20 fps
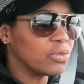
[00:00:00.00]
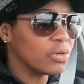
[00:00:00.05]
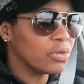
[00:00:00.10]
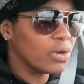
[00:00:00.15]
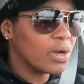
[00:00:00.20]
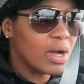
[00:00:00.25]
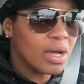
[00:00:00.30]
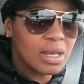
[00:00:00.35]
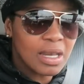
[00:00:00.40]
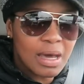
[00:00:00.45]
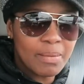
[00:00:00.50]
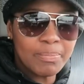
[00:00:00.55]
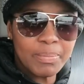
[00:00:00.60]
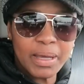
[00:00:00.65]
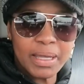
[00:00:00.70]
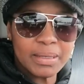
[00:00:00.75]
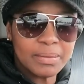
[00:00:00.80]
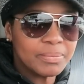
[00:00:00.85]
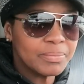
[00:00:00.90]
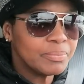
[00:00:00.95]
they're all up
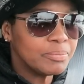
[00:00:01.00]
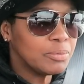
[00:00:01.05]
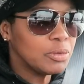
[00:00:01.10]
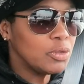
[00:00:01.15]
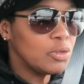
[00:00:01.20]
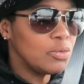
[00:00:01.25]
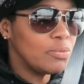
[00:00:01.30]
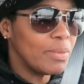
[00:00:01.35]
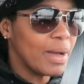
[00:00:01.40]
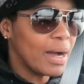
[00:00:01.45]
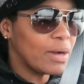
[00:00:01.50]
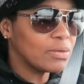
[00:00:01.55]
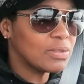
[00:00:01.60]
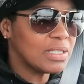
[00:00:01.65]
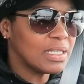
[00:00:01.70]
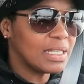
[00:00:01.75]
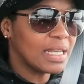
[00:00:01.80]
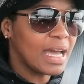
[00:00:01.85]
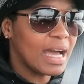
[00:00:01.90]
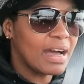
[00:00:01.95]
at Blue
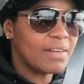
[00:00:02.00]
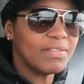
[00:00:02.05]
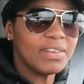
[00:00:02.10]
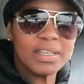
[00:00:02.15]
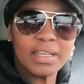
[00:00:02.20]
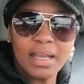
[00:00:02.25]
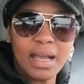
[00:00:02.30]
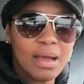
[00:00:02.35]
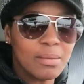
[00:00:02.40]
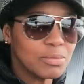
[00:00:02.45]
Mountain having,